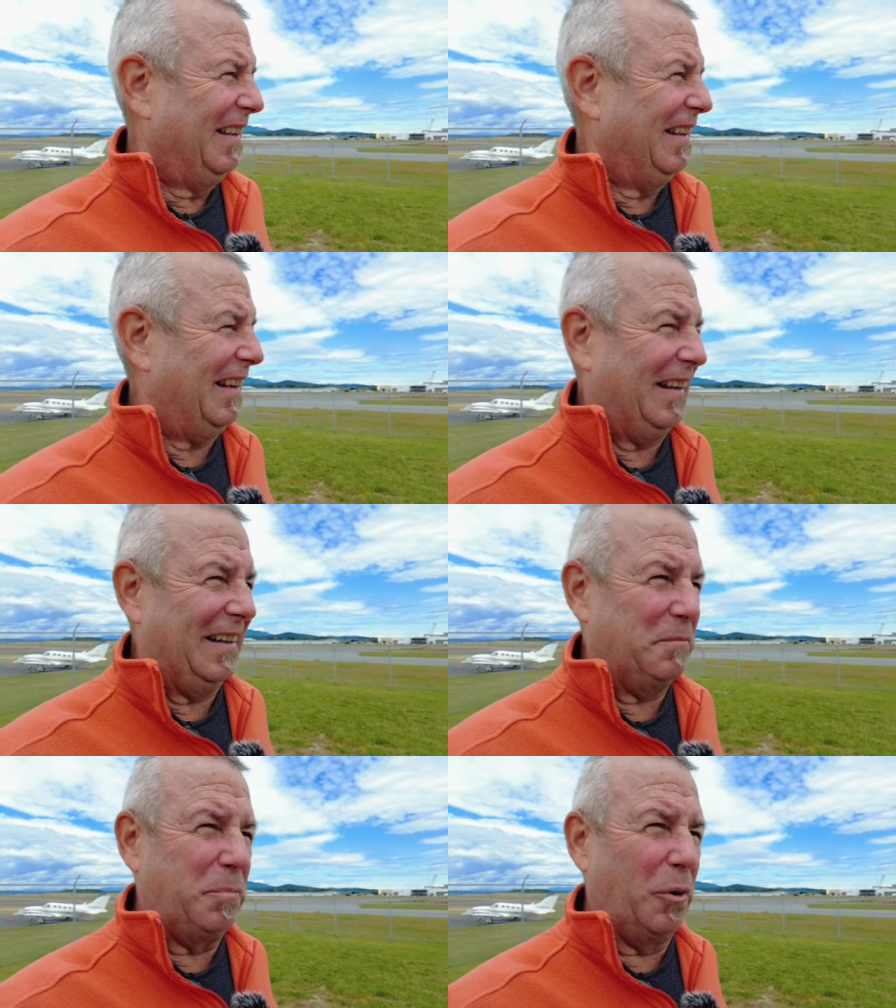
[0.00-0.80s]

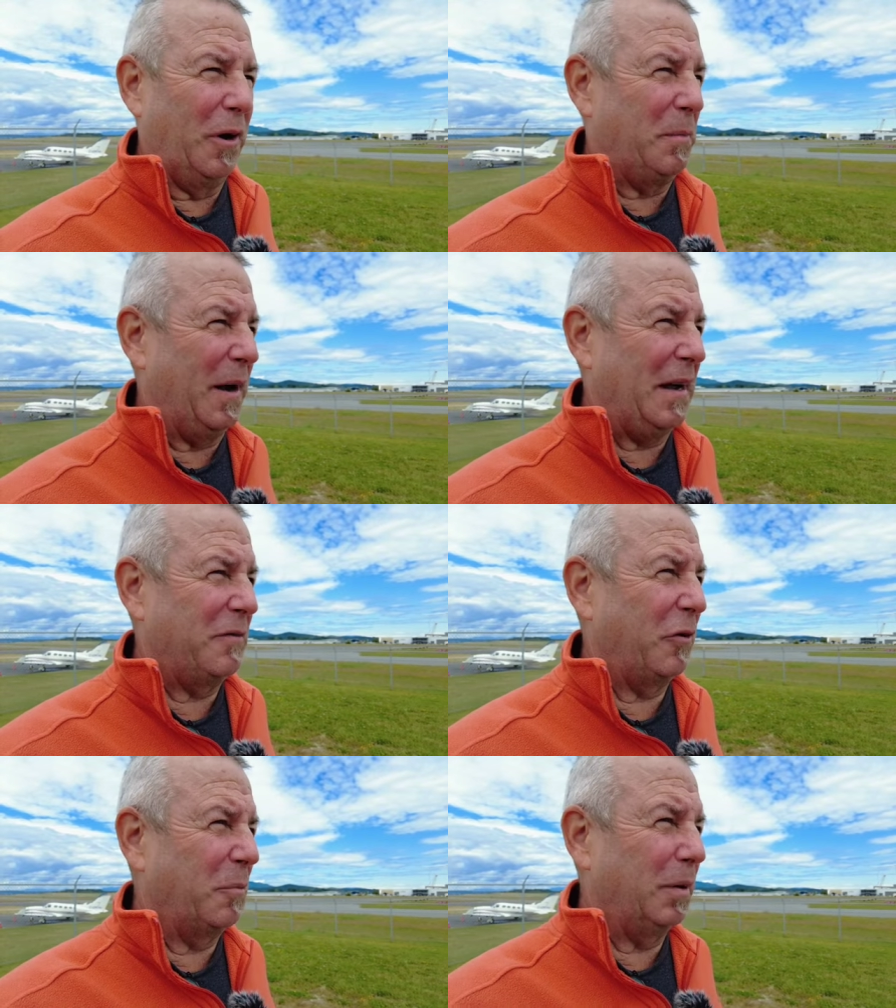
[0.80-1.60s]
Boy, am I
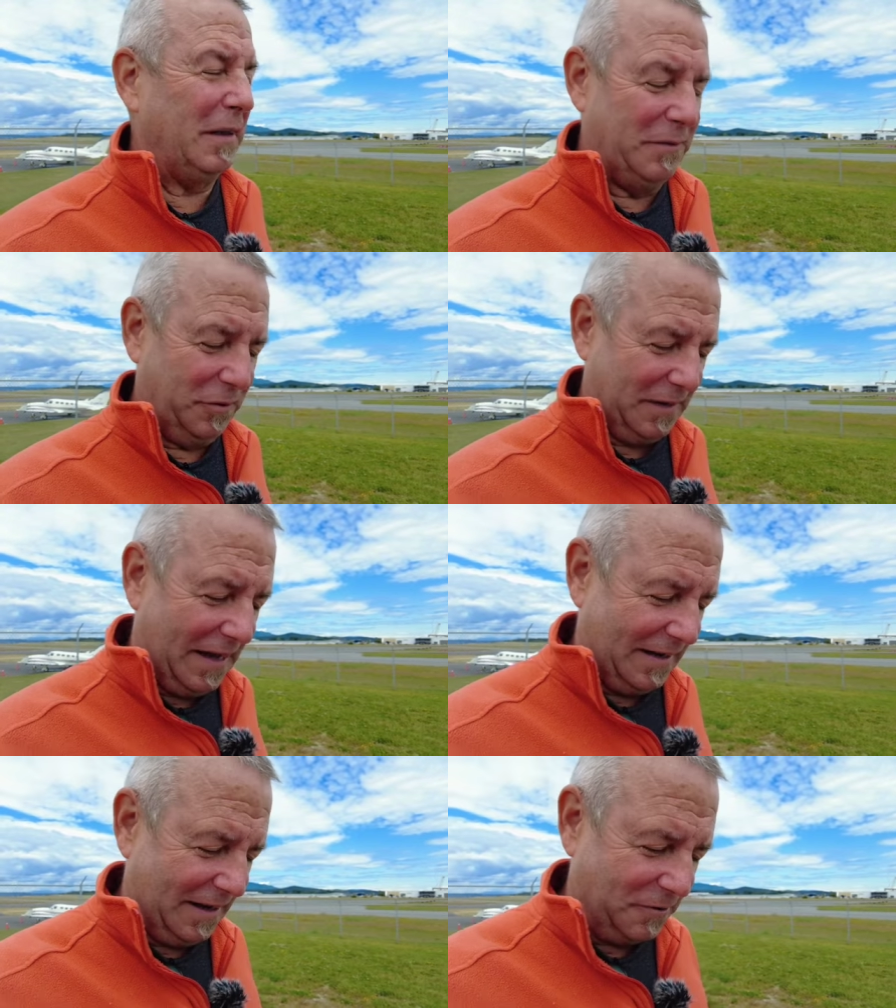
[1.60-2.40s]
ever a believer in
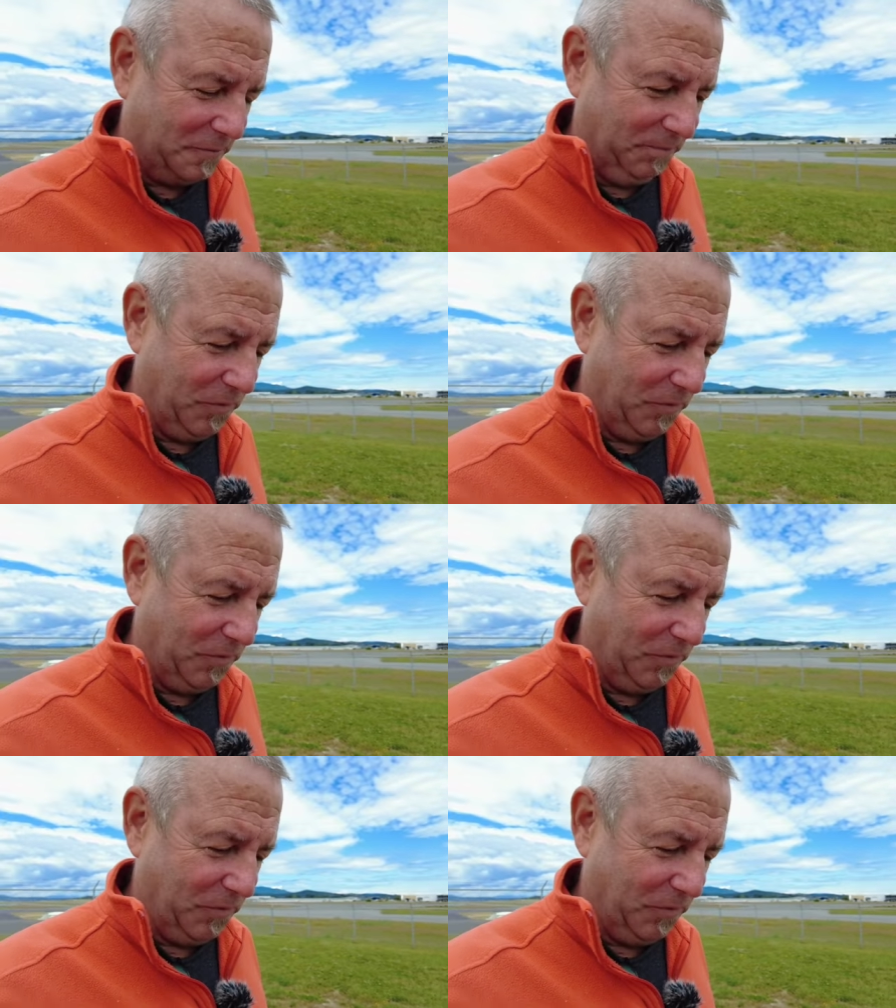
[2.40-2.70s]
that now.